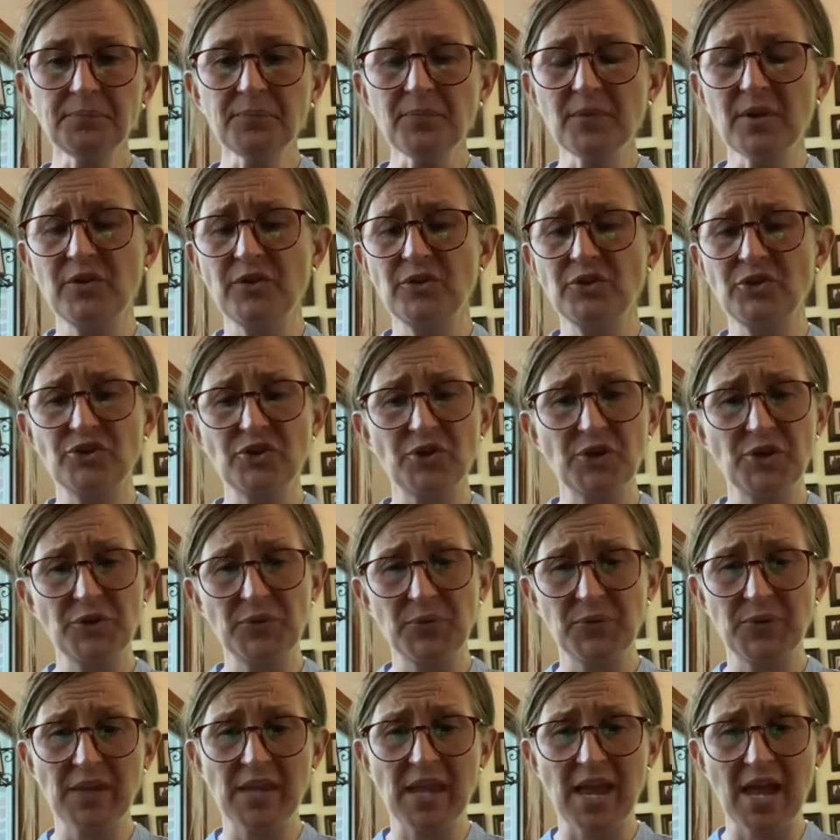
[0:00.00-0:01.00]
The journey
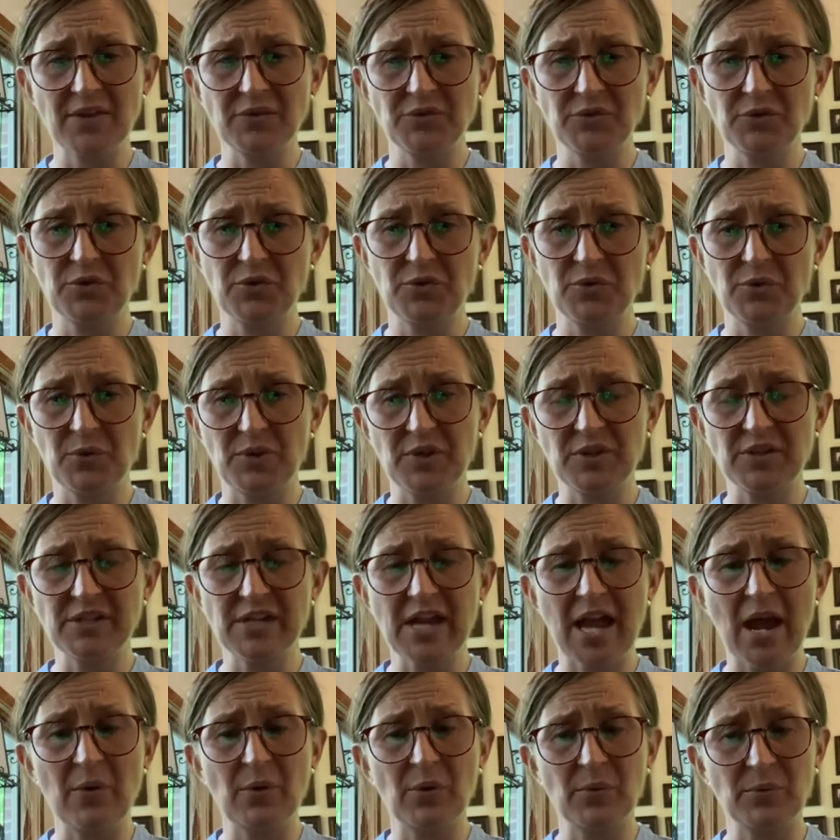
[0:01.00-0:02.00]
through the castle to North
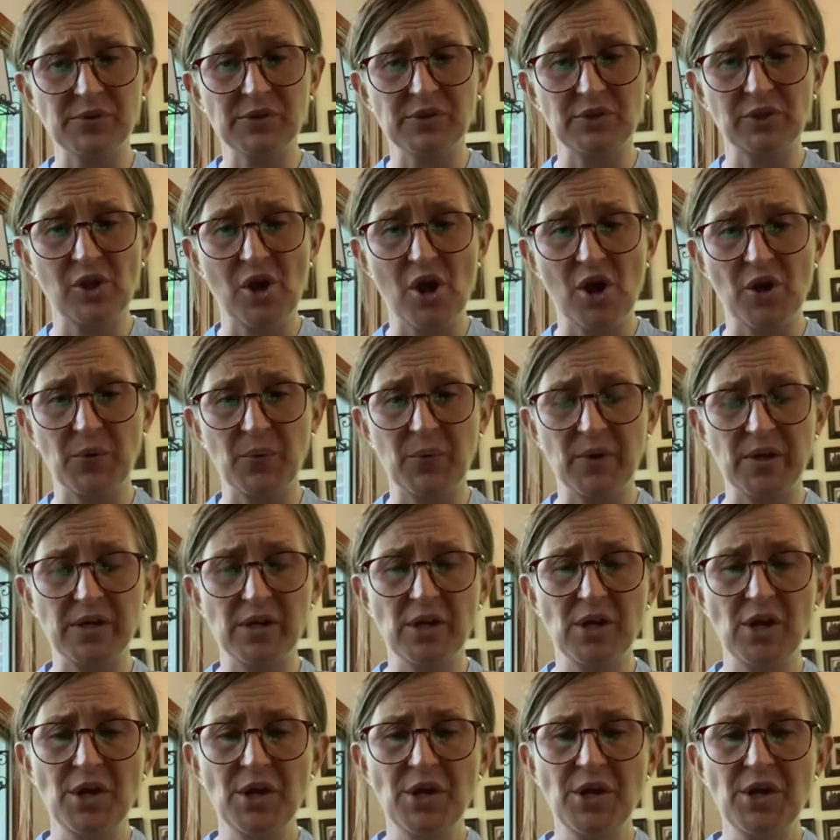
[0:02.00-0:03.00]
Tower was a long one.
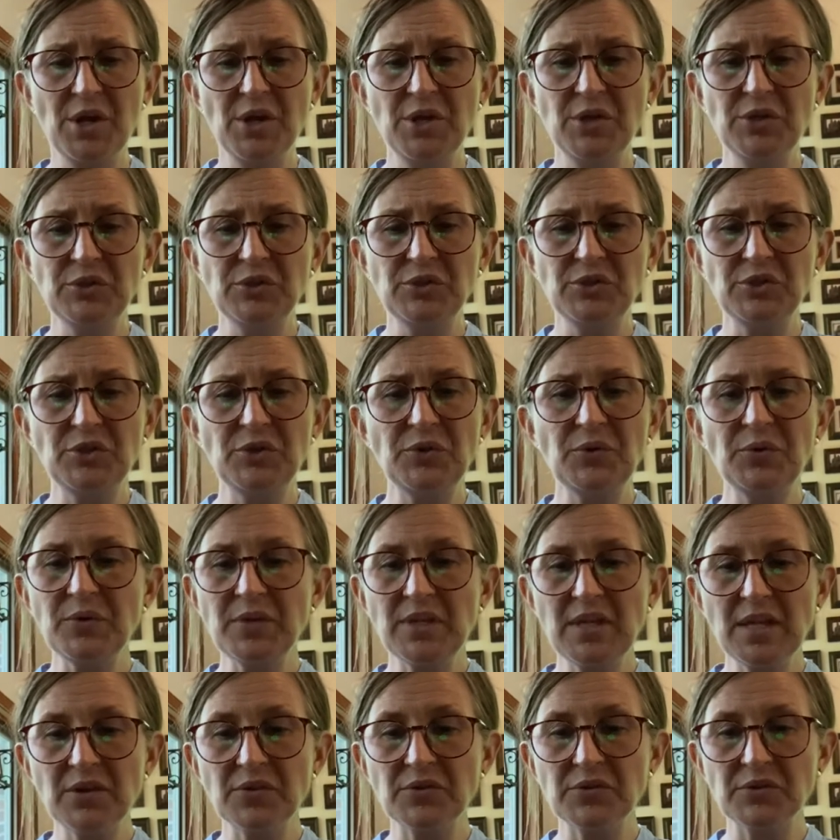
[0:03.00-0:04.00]
Two
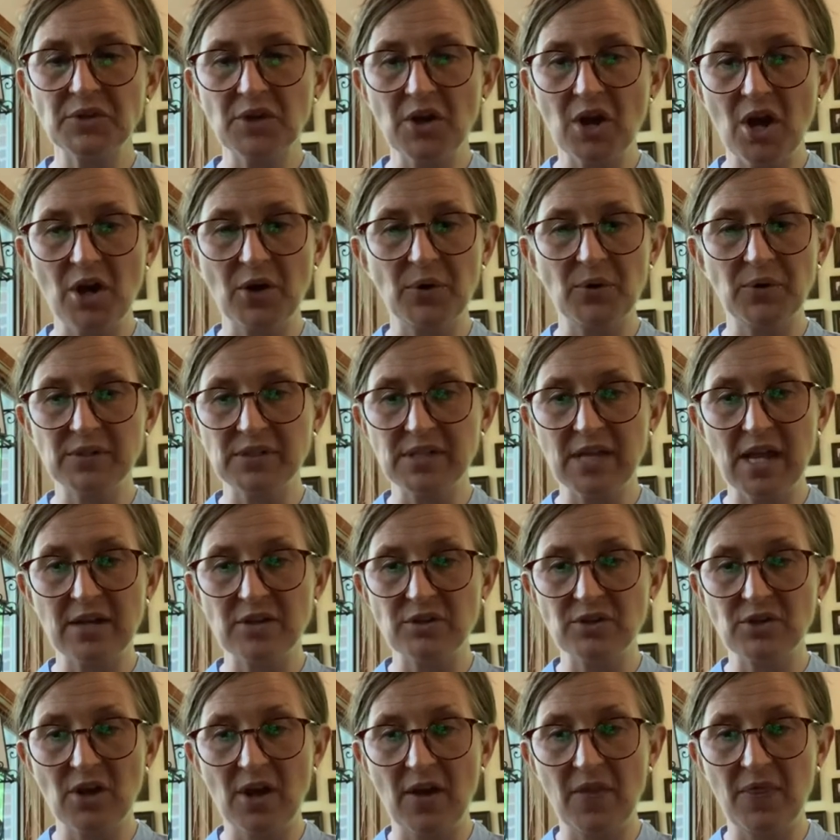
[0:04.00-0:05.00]
years at Hogwarts hadn't
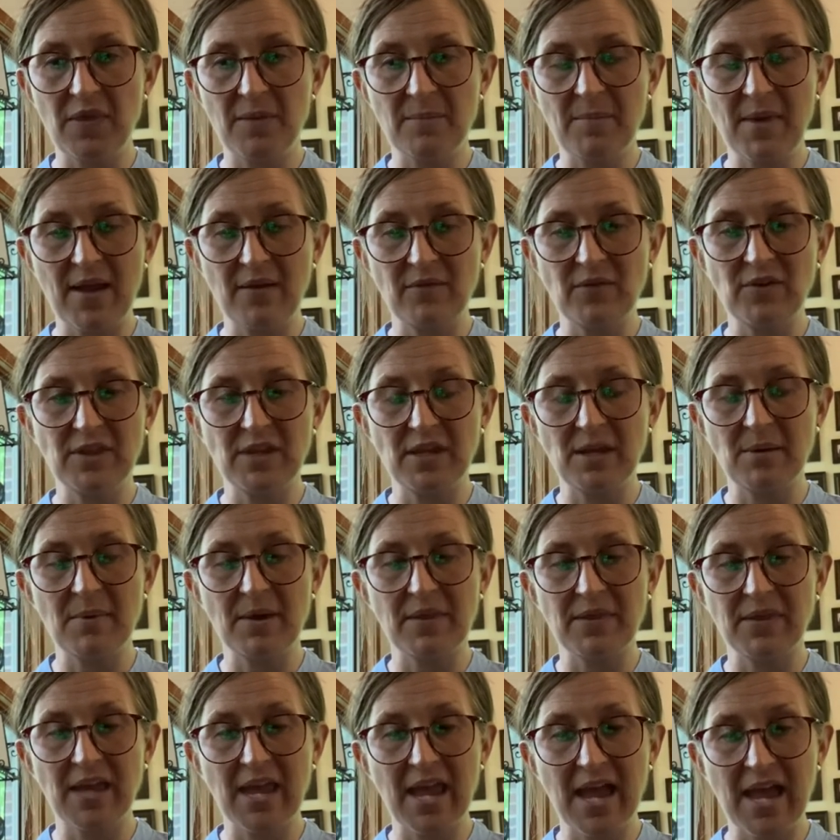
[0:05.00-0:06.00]
taught them everything about
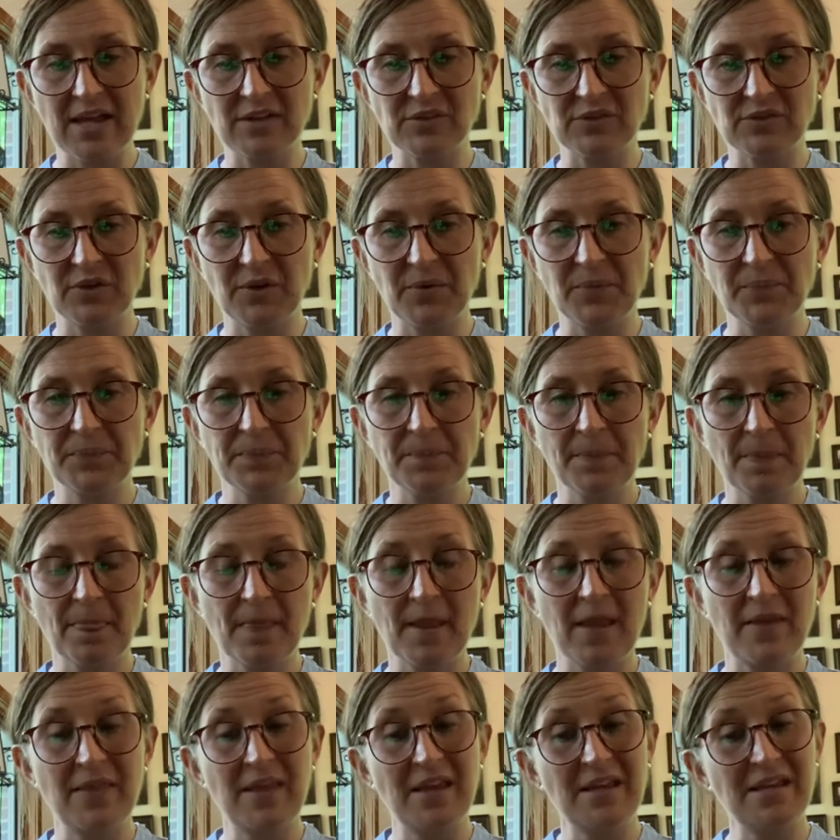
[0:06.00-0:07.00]
the castle,
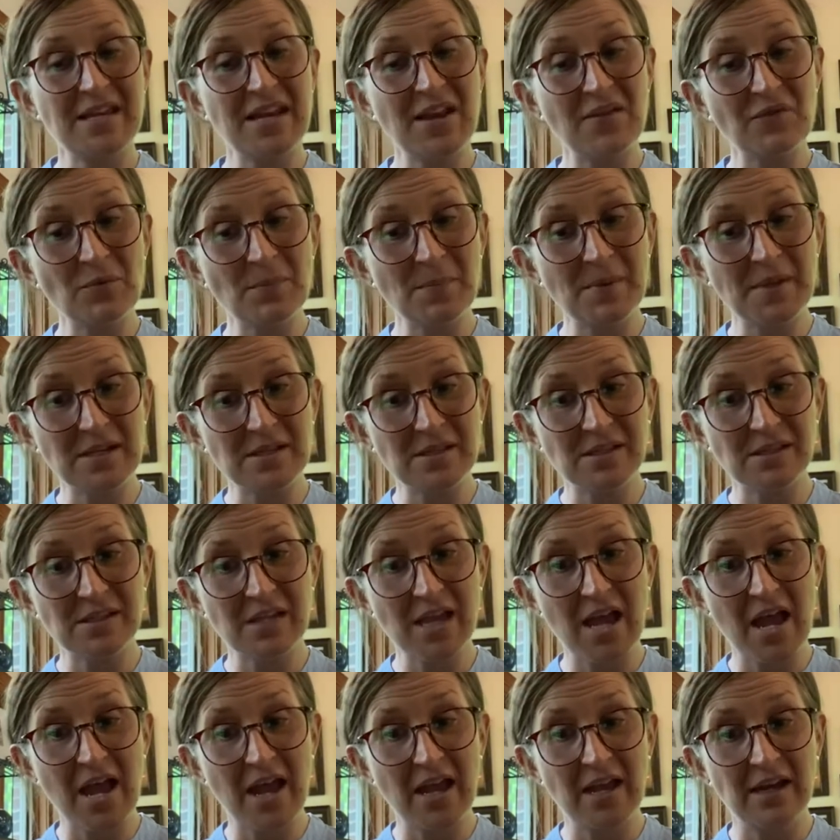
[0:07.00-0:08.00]
and they'd never been
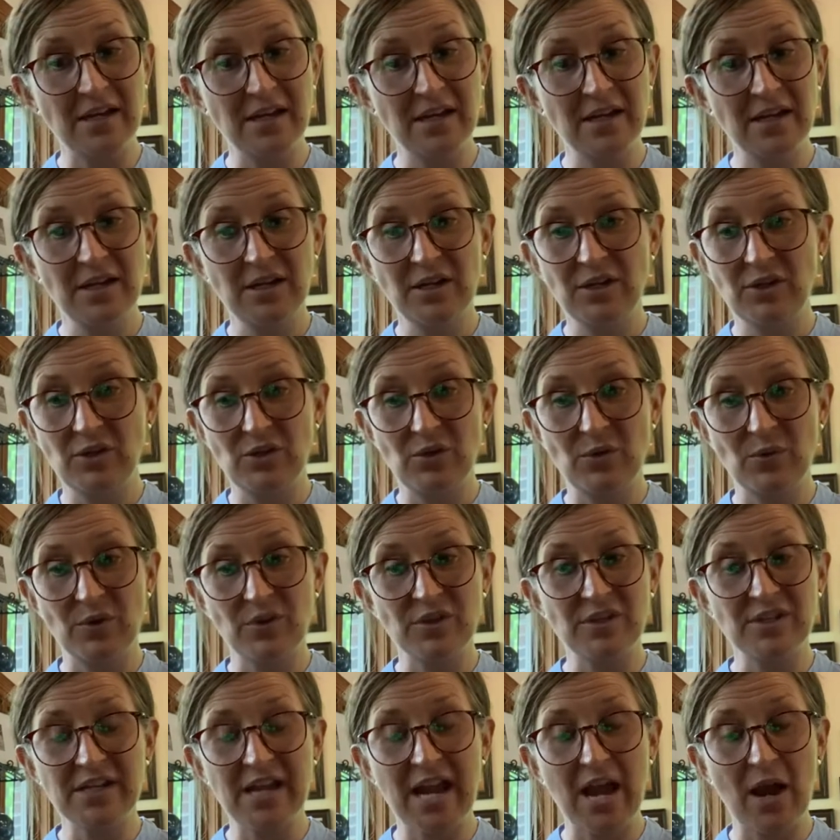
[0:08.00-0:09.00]
inside
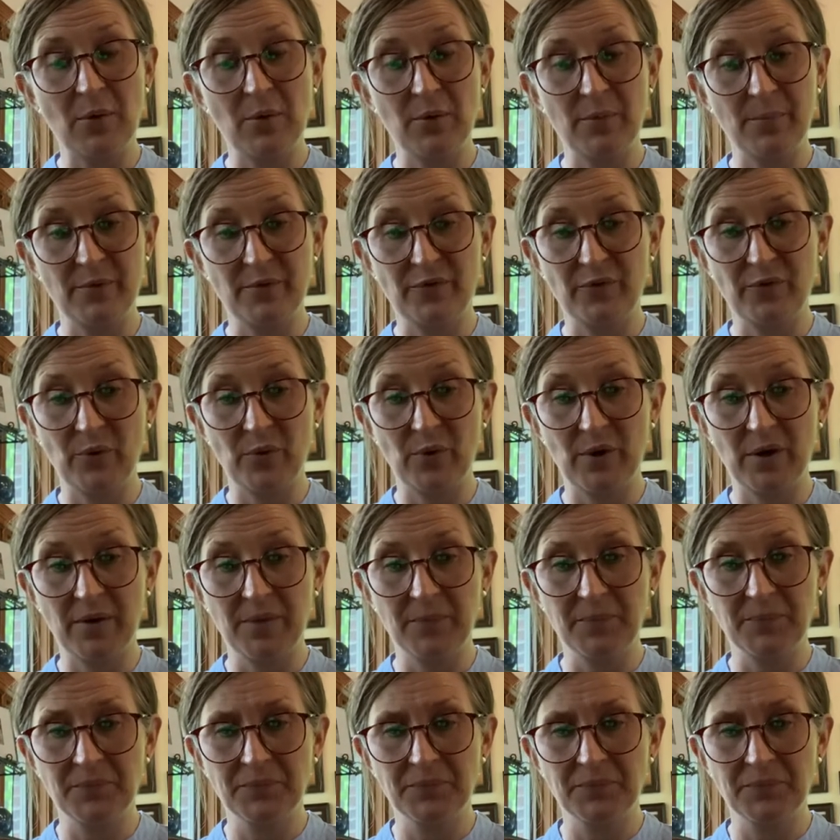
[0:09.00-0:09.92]
North Tower before.